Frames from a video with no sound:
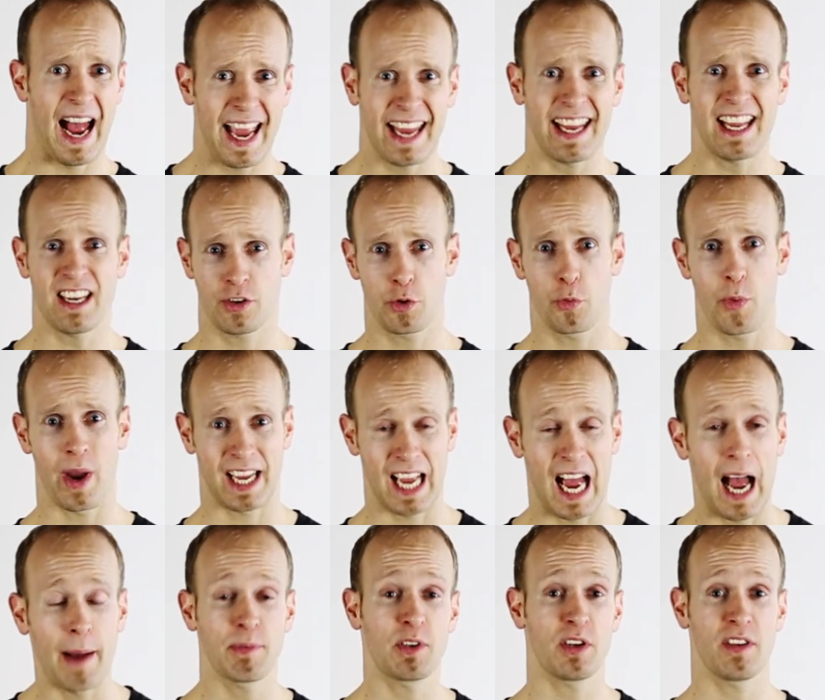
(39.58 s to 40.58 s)
I get to
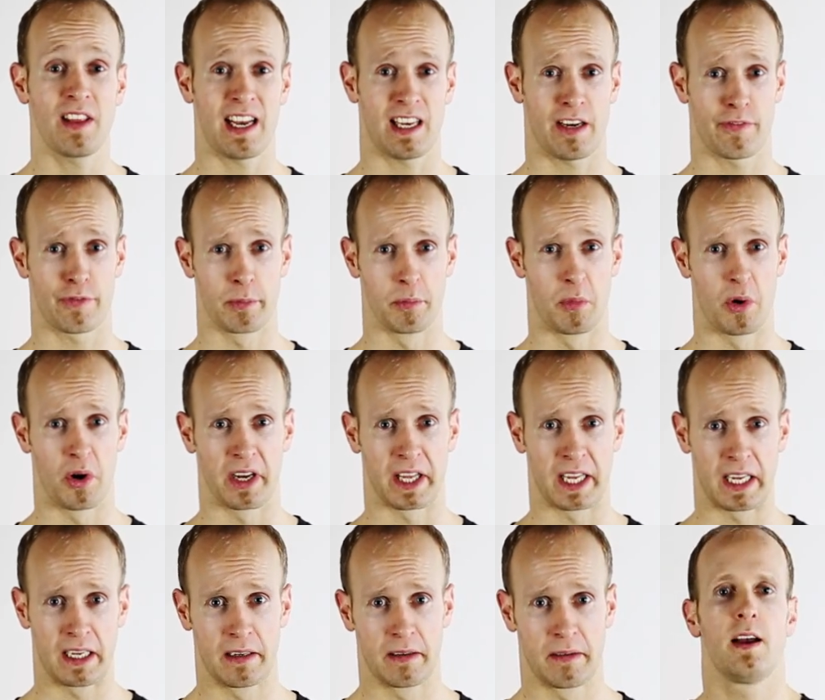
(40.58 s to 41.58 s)
wake up to that every
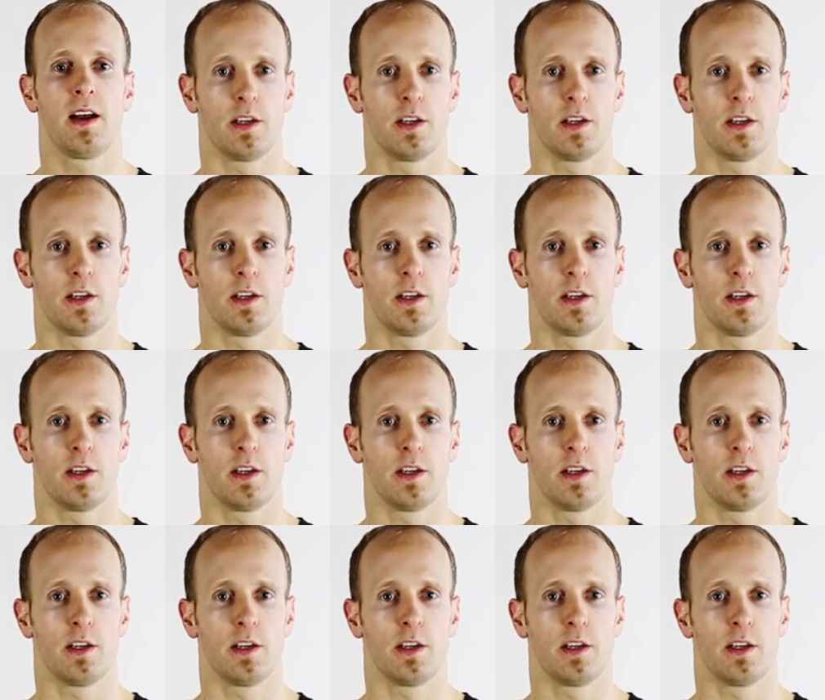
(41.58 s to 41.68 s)
morning.